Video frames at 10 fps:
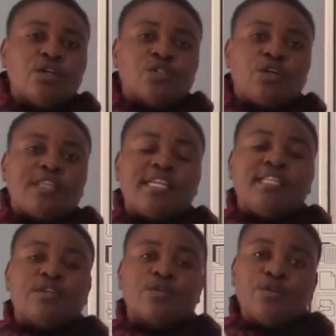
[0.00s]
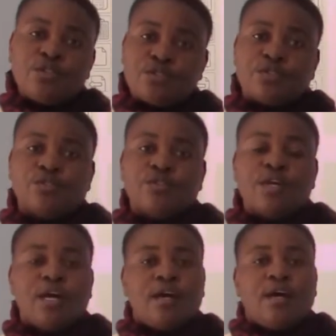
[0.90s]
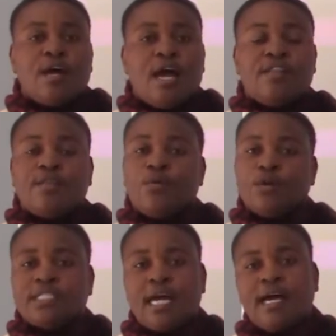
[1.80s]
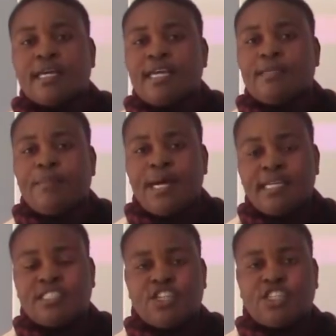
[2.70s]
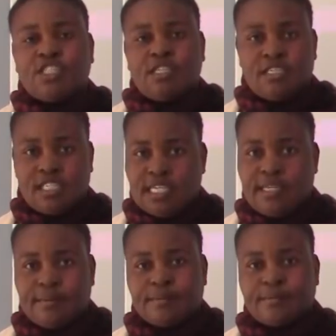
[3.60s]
so that the roots and the water can penetrate easily.